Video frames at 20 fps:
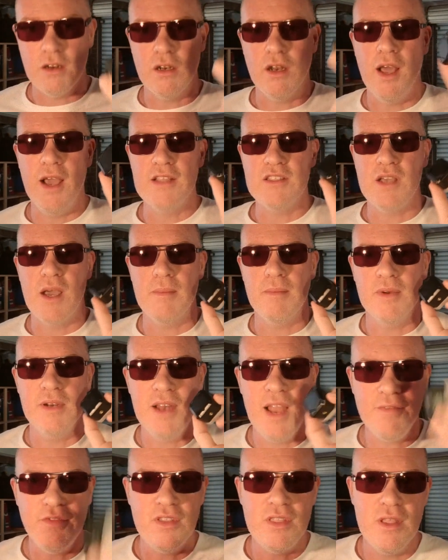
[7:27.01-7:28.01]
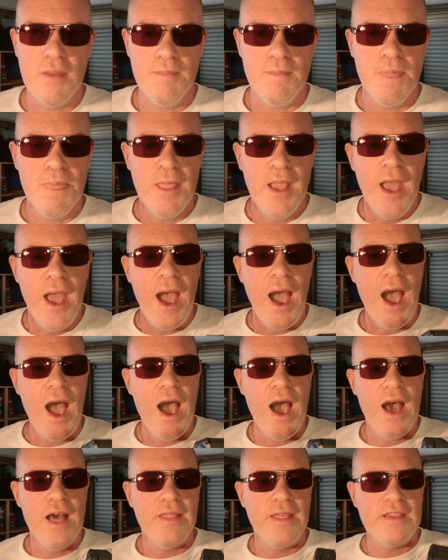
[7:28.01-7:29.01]
little lights. I'm loving them.
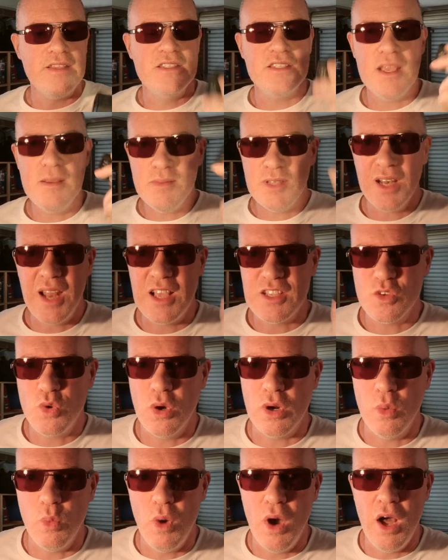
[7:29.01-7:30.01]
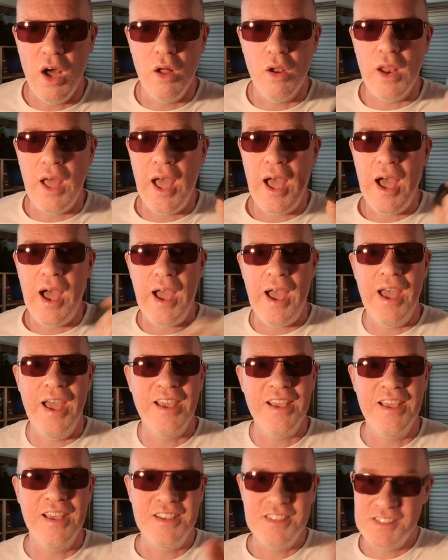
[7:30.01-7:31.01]
They seem to last quite a while,
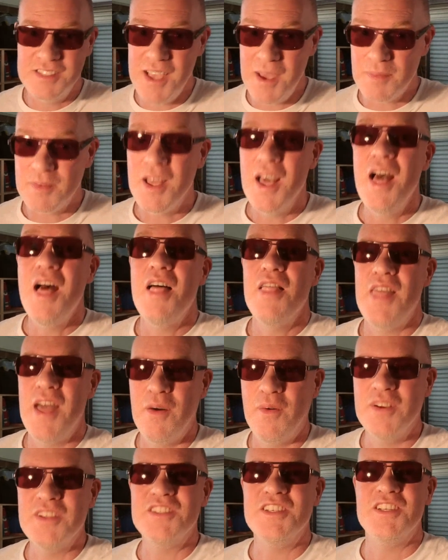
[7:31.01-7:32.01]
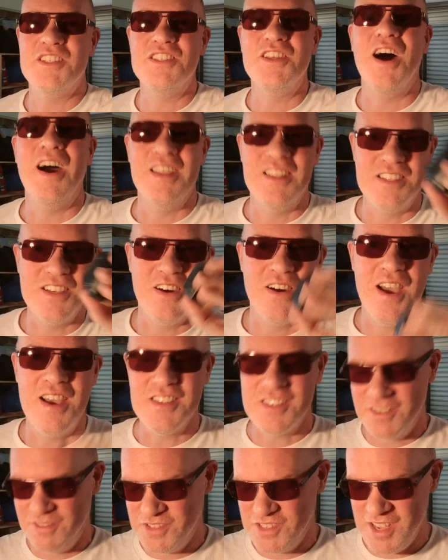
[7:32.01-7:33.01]
except that one's just died. So
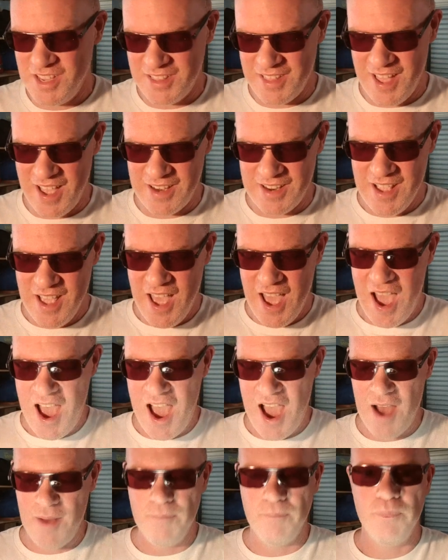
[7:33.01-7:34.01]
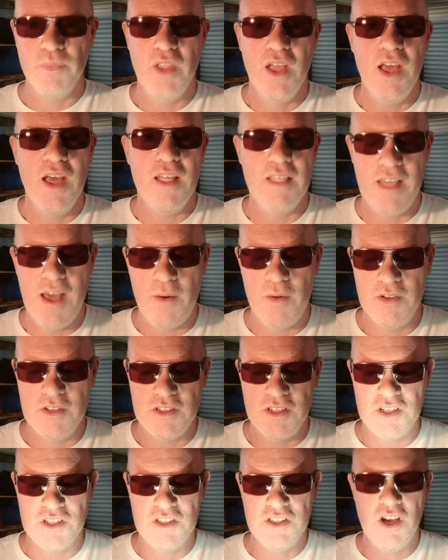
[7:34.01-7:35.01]
as I've said that, that
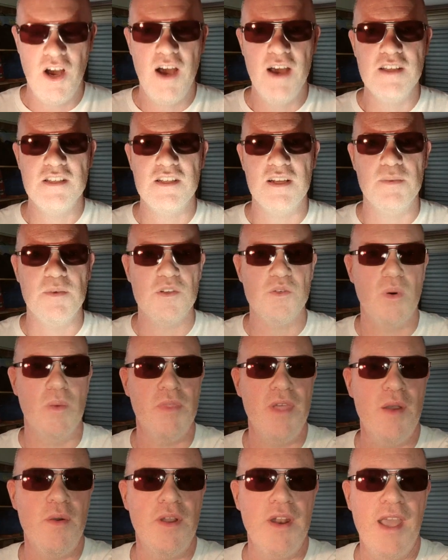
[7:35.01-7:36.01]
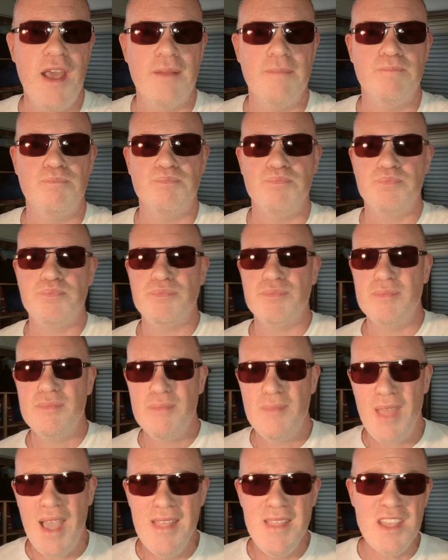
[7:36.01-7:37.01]
one's just died, so let me swap that one out.
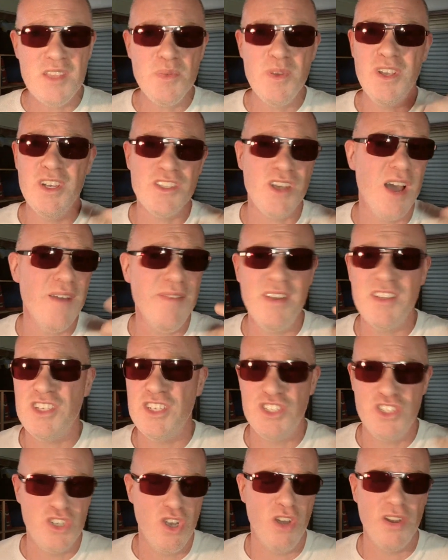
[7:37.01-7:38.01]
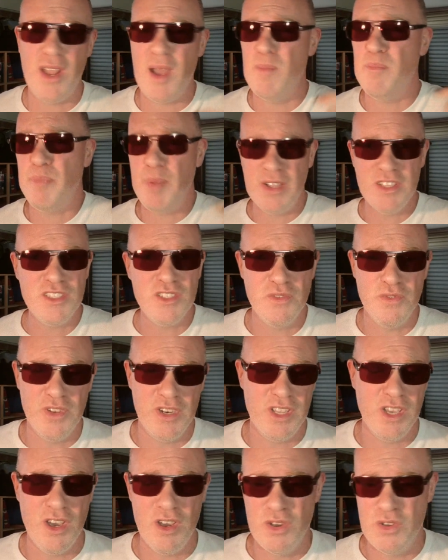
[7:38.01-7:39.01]
And that's because I've actually shot a bunch of
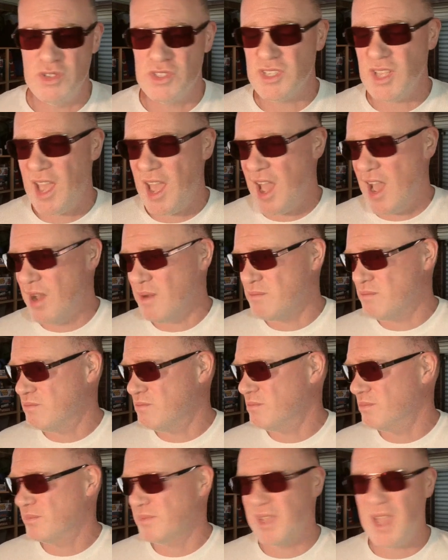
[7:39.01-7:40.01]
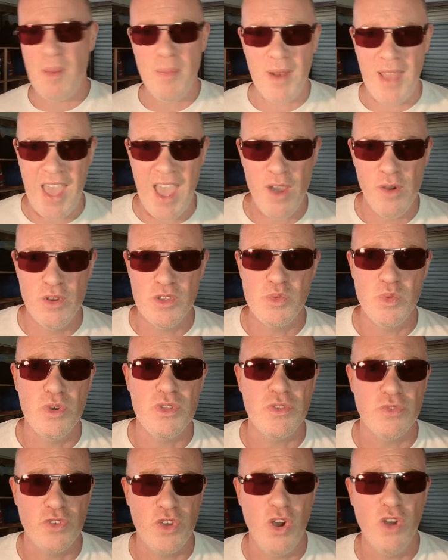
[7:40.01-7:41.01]
videos, a couple of hours
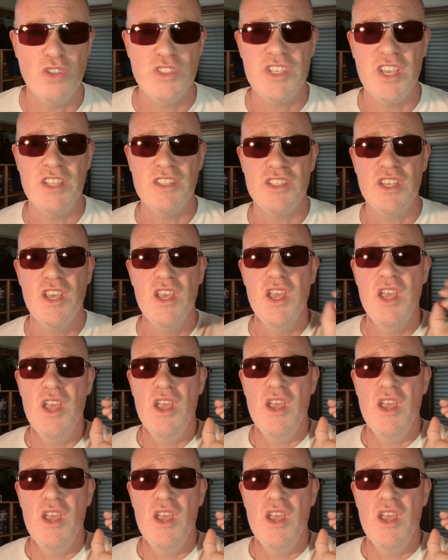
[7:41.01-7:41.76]
worth of content,